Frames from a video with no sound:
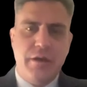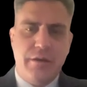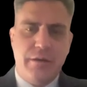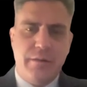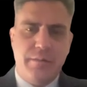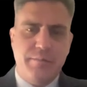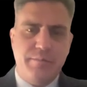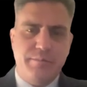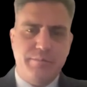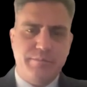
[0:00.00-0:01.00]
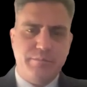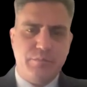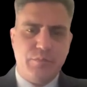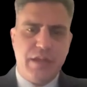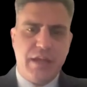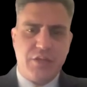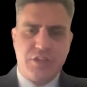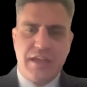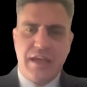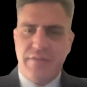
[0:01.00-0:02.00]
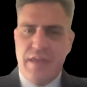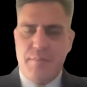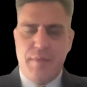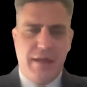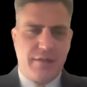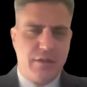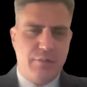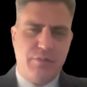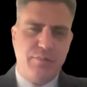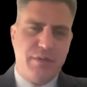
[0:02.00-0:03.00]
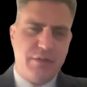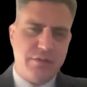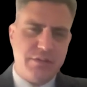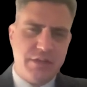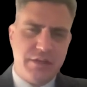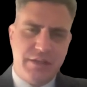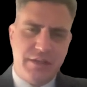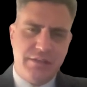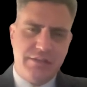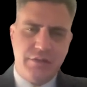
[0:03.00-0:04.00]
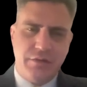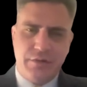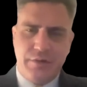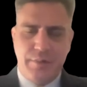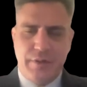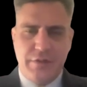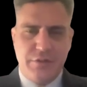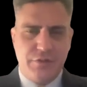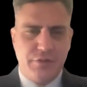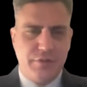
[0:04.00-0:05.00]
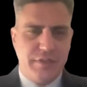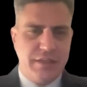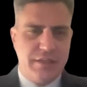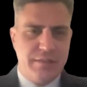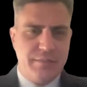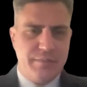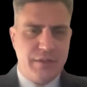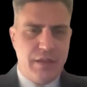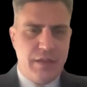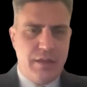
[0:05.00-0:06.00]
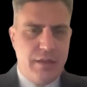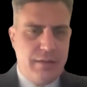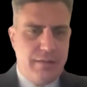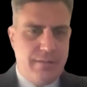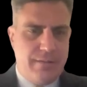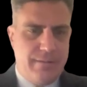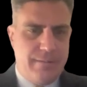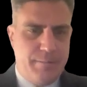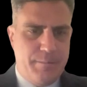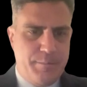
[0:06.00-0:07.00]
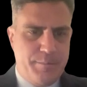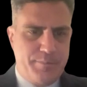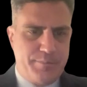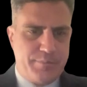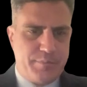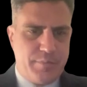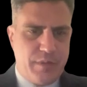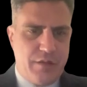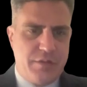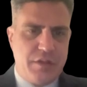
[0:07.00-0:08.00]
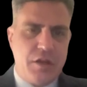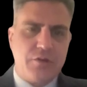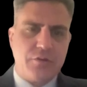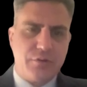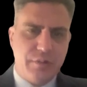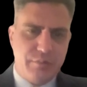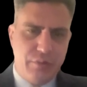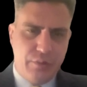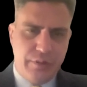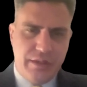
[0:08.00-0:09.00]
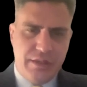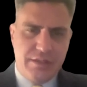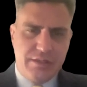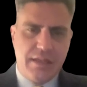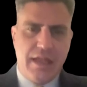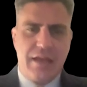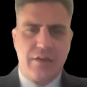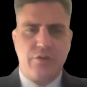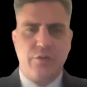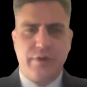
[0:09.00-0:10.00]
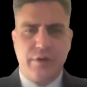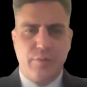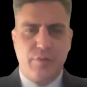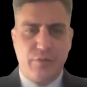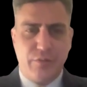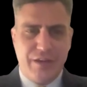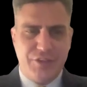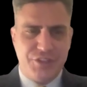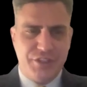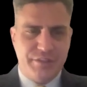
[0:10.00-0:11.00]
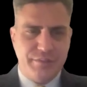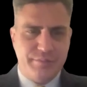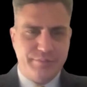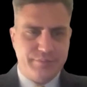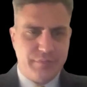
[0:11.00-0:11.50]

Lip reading: Um, we actually have that backed up with peer studies, although I'm not sure you need it. Um, but the younger employees lack career progression.